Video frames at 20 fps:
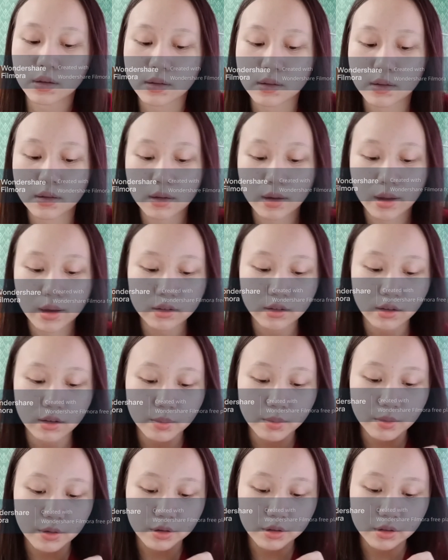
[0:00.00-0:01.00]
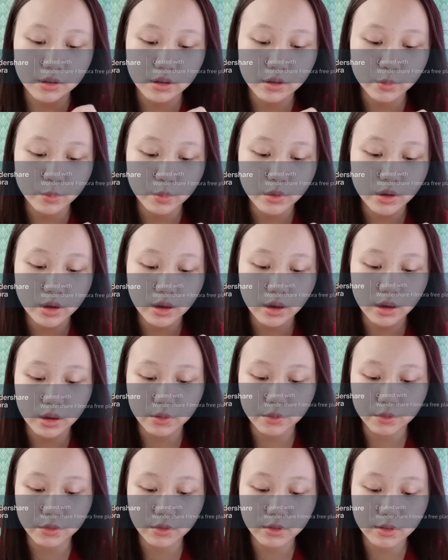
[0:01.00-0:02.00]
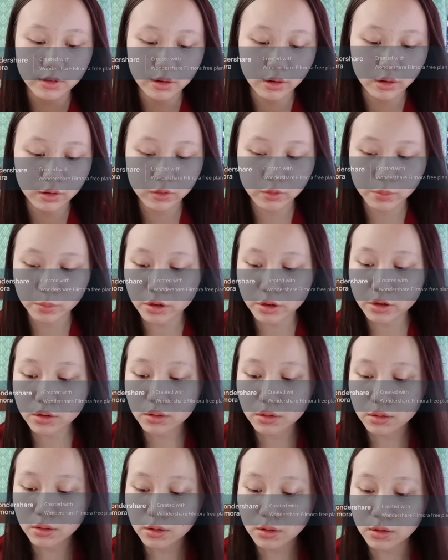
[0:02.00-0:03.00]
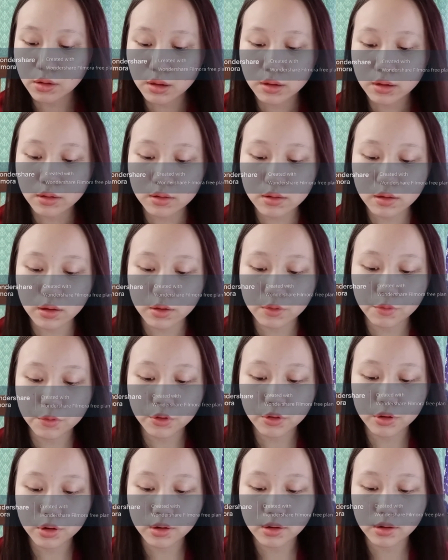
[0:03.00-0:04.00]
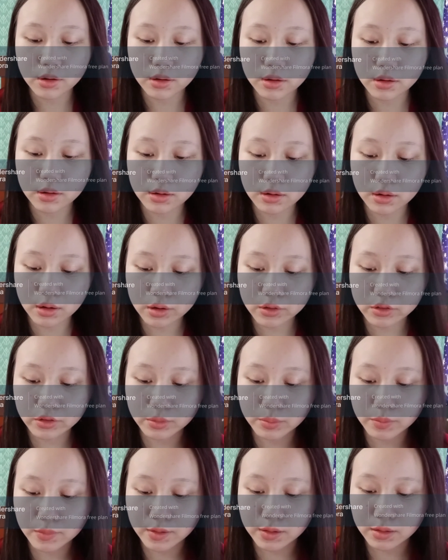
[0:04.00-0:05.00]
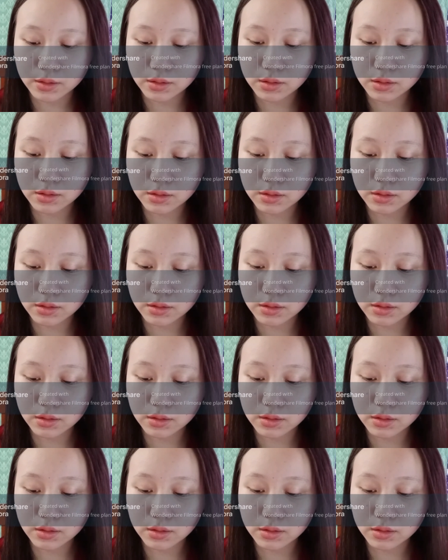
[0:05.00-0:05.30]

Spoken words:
Next apparatus we have enlargement. Okay, for enlargement,